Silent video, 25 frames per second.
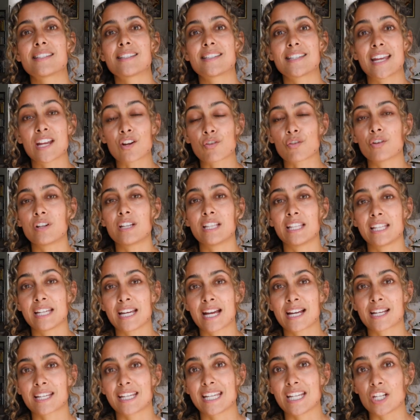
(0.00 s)

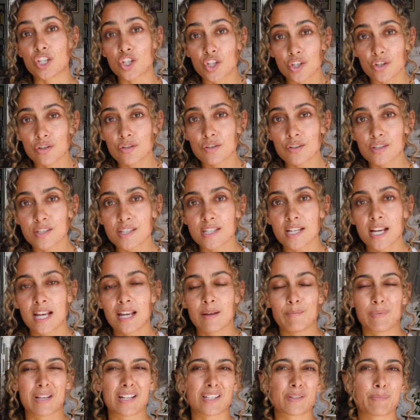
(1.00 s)
sacroiliac issues
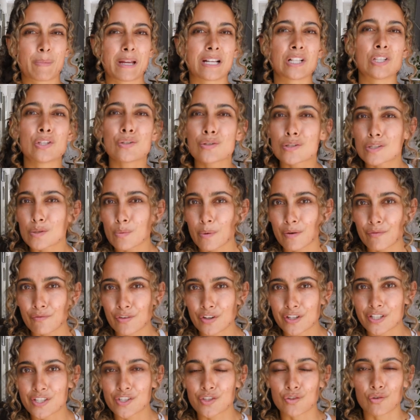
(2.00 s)
because my glutes weren't
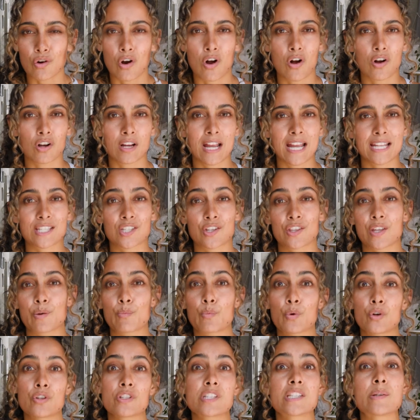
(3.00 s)
very strong, and so they
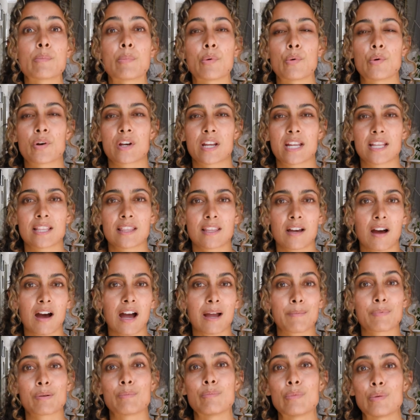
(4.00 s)
weren't supporting the
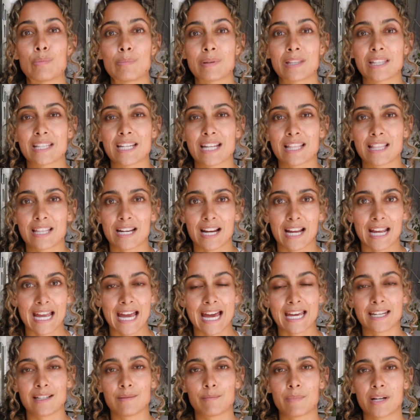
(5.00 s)
hypermobility that I
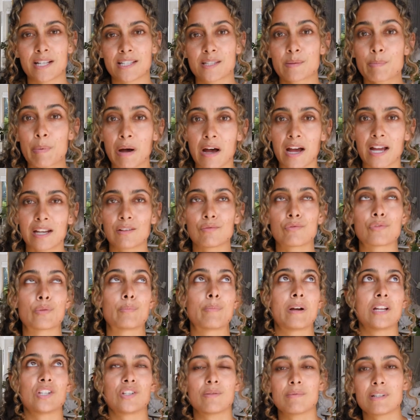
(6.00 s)
had in my spine
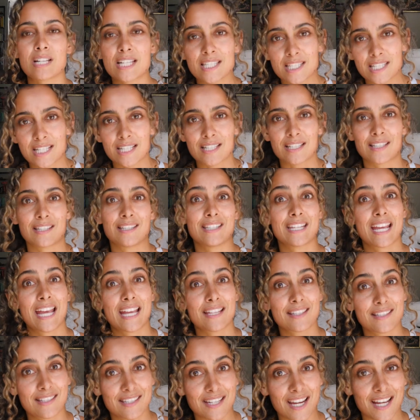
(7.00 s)
from my gymnastics and
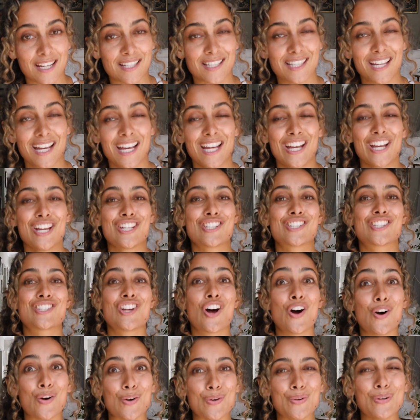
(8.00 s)
dance days.
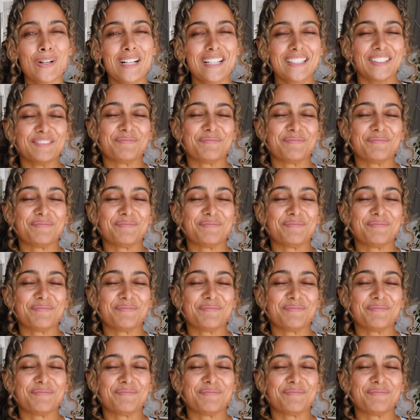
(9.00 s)
So